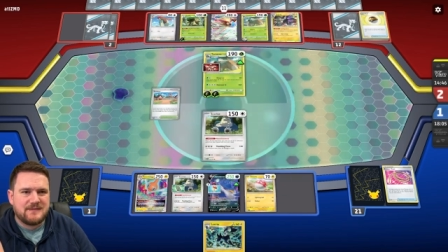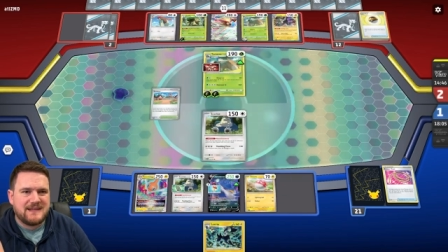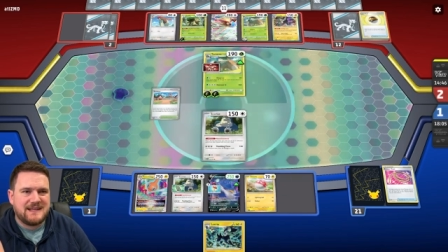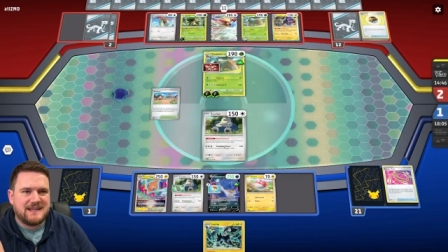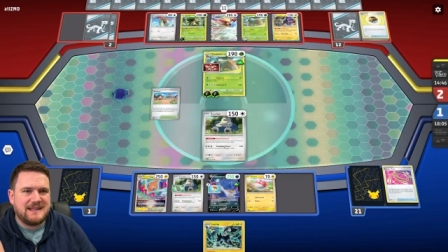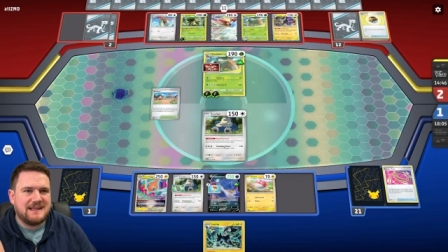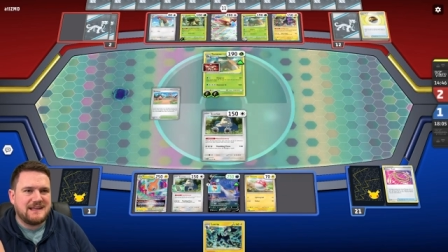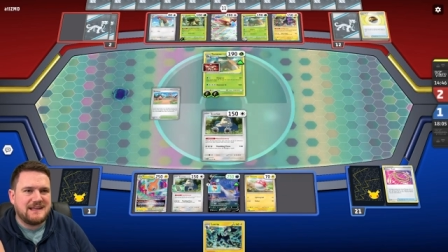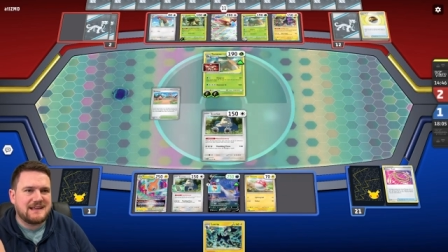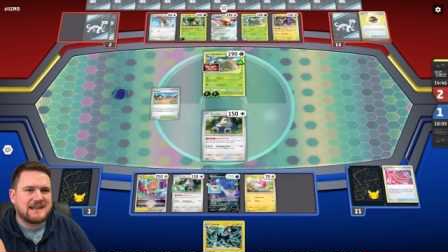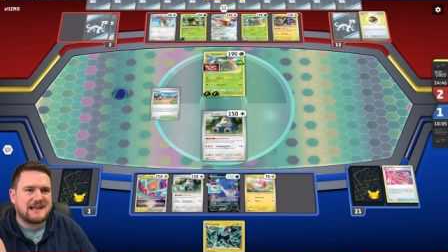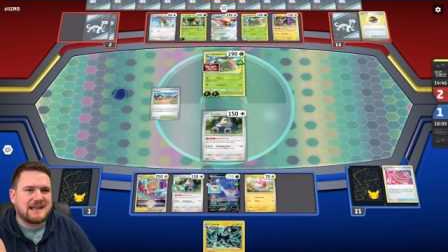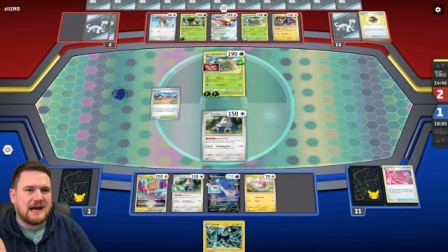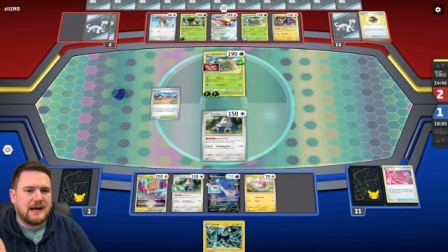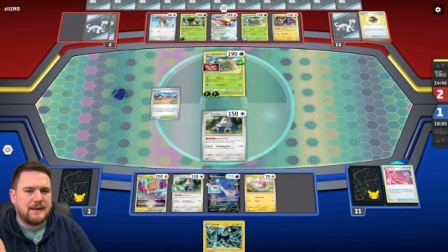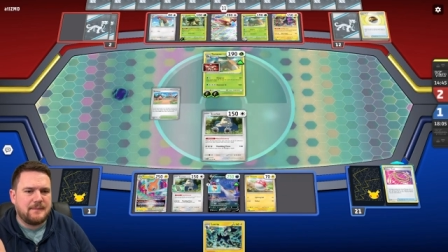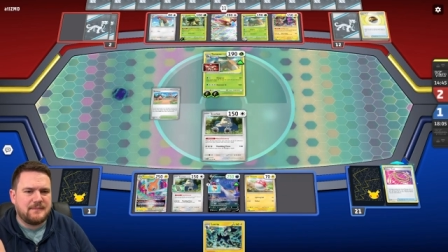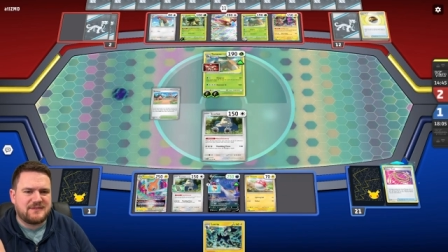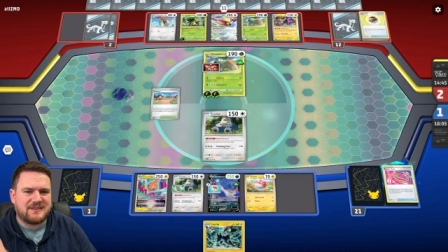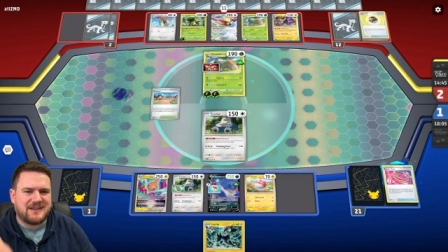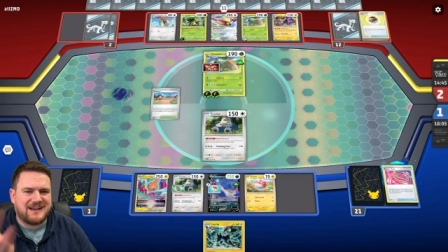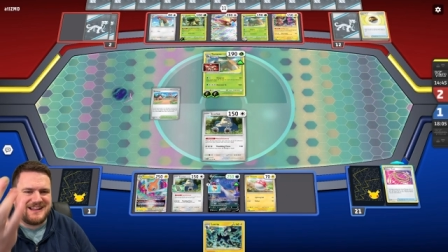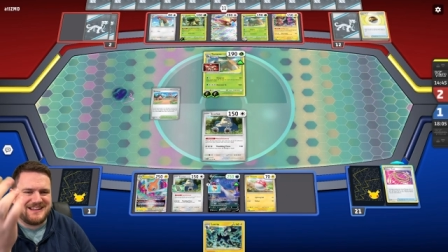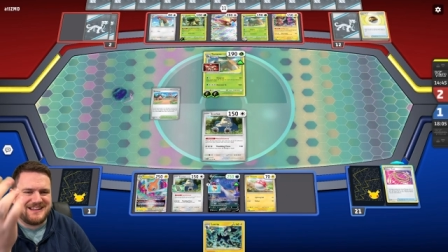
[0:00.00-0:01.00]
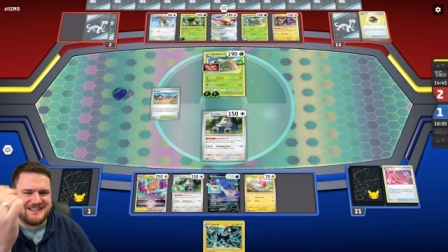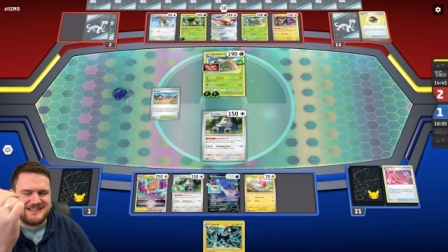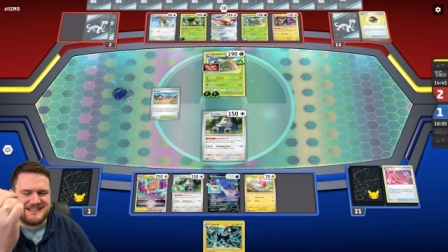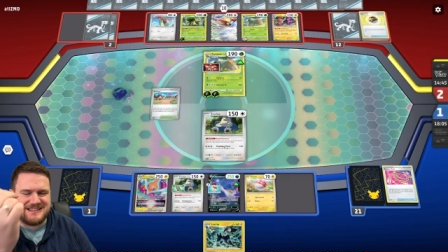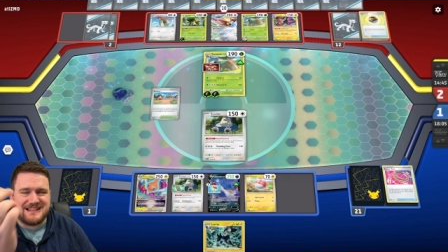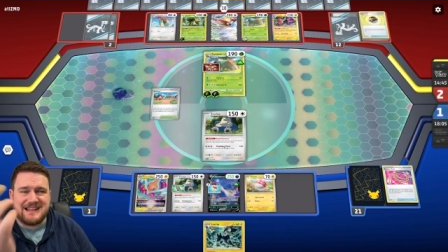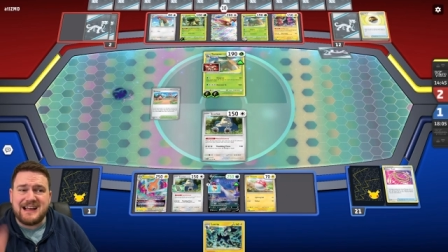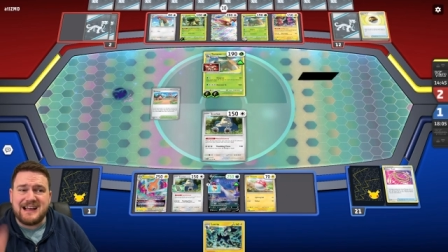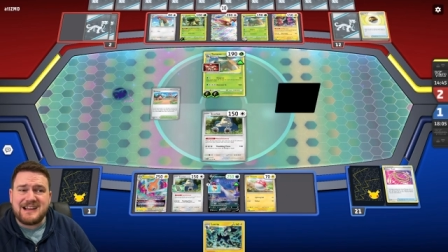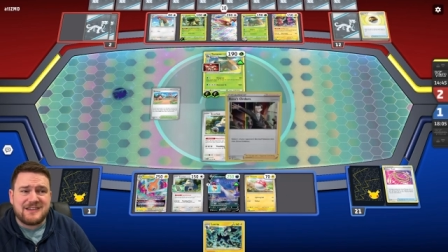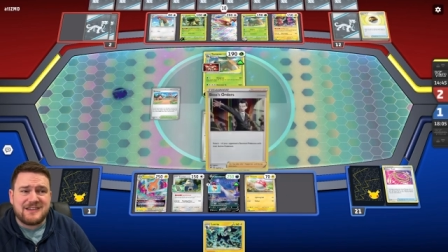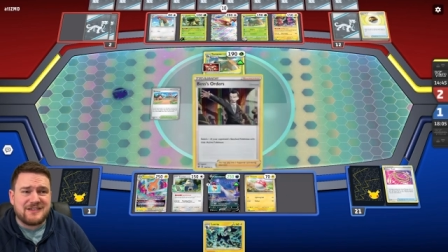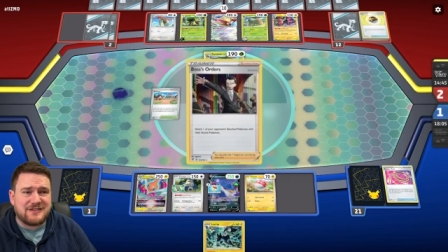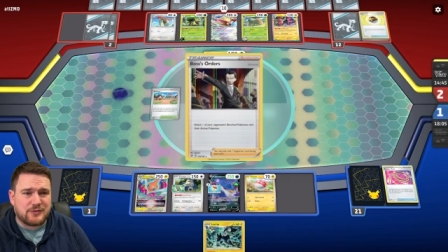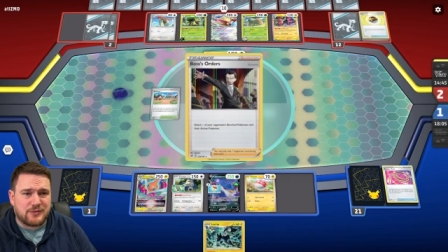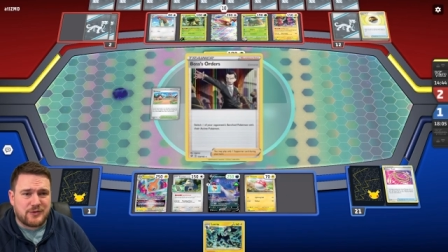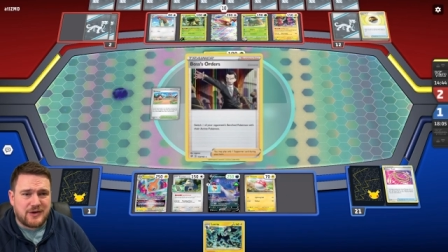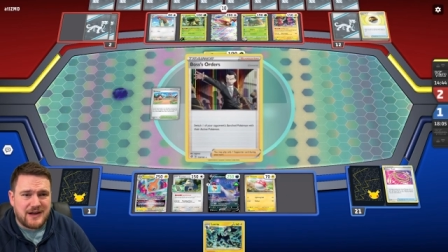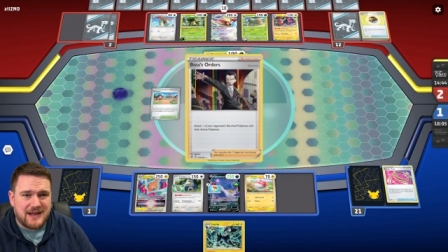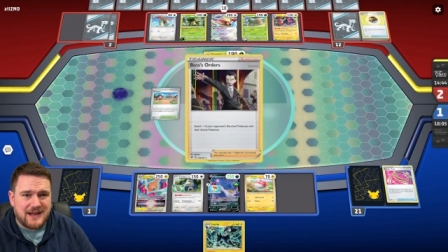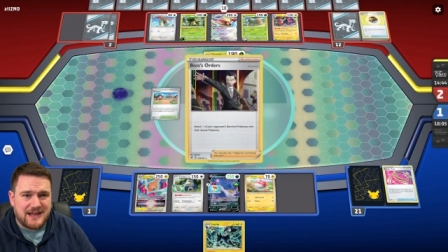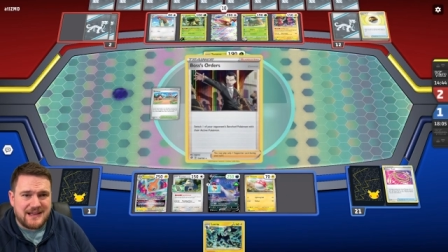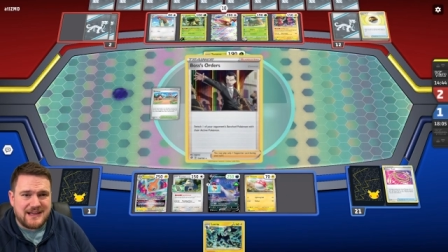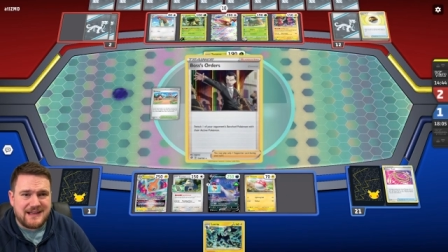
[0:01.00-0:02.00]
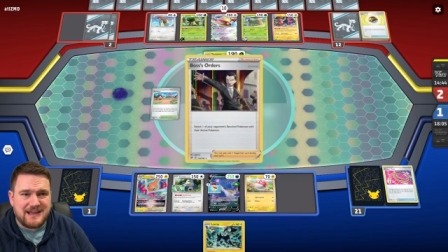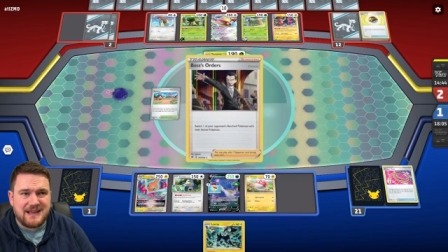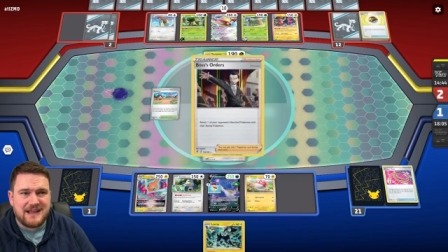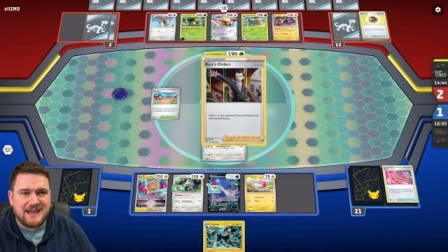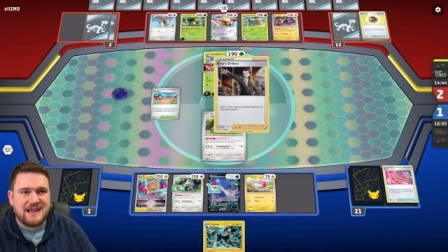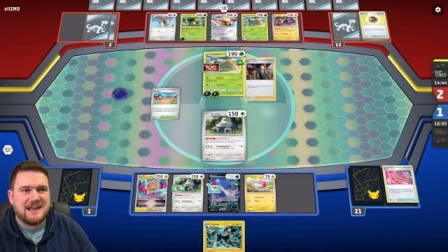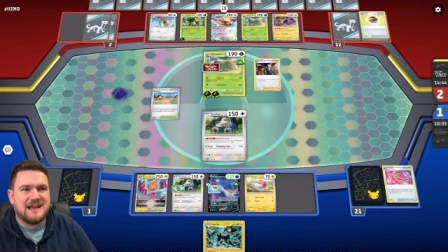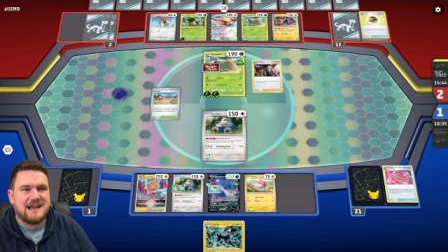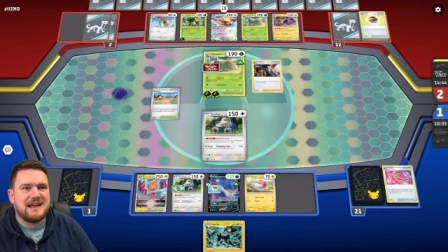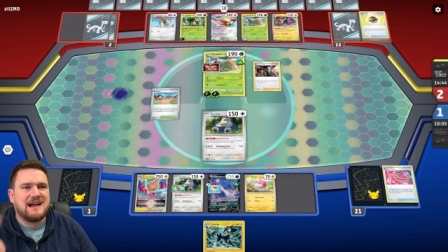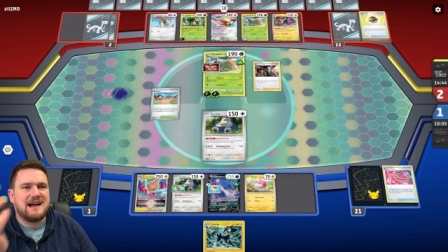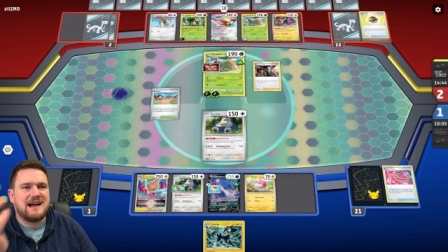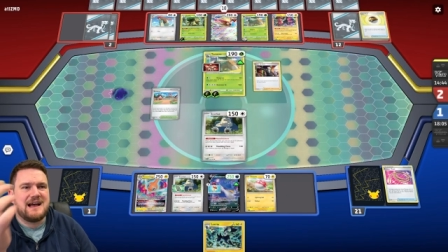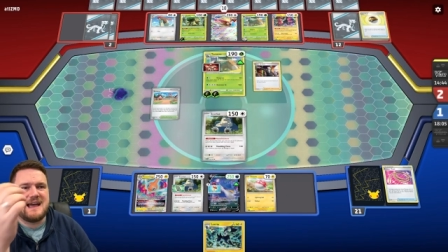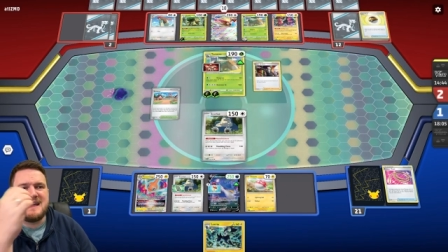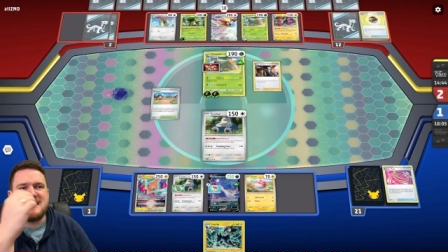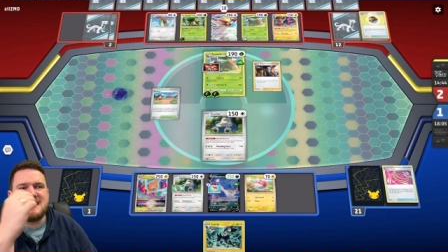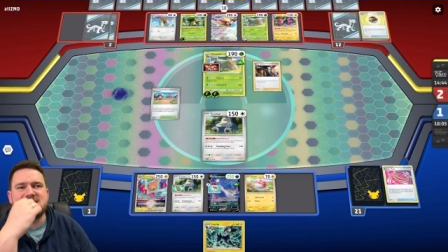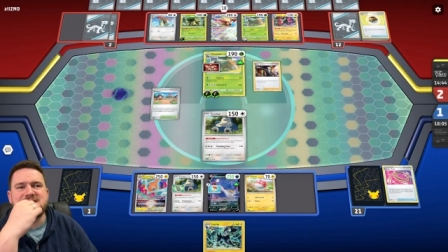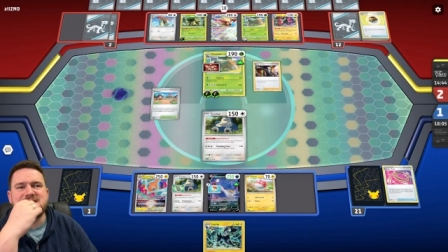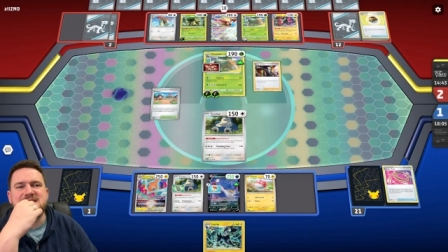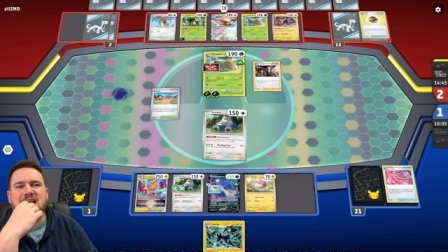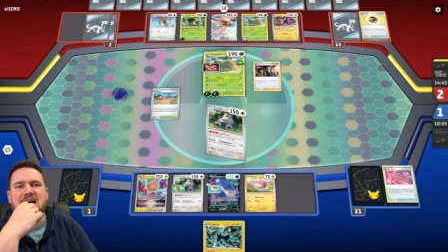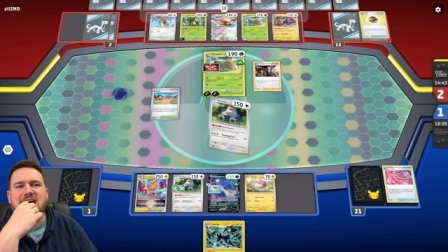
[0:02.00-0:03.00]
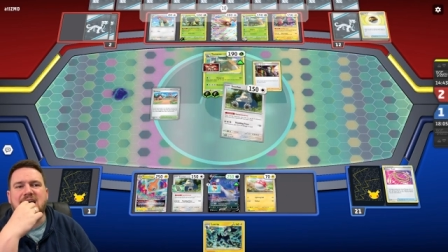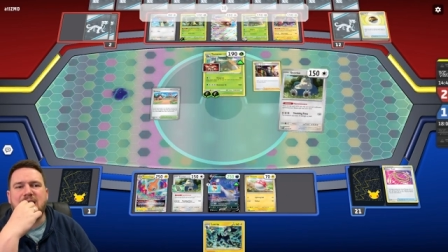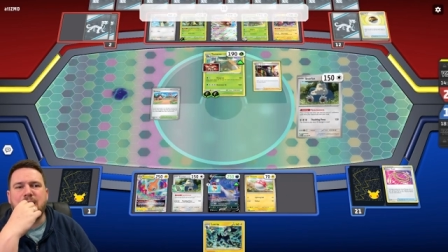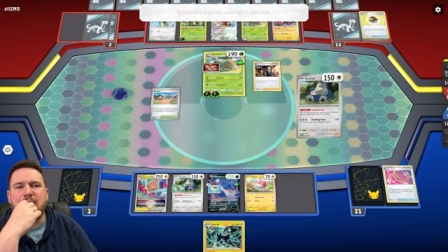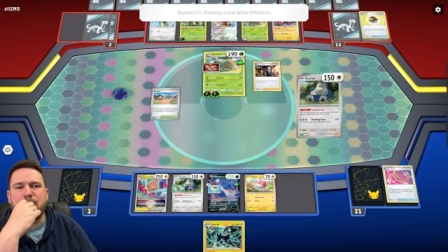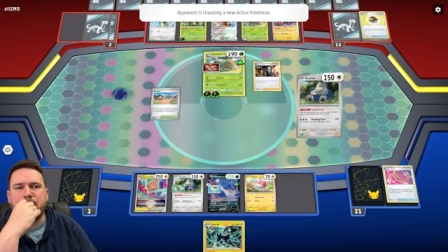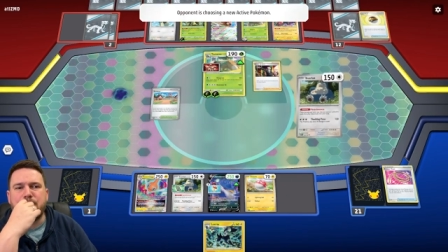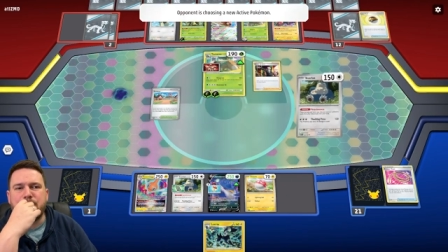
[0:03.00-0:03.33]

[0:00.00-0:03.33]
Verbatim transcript: Here comes a Luxray and a